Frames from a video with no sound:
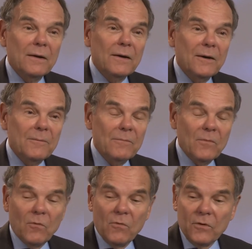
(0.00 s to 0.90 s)

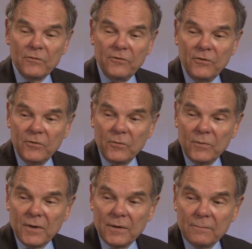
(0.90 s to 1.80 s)
or
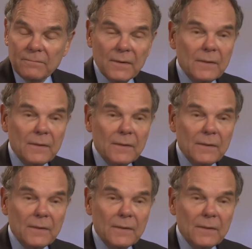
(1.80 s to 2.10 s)
to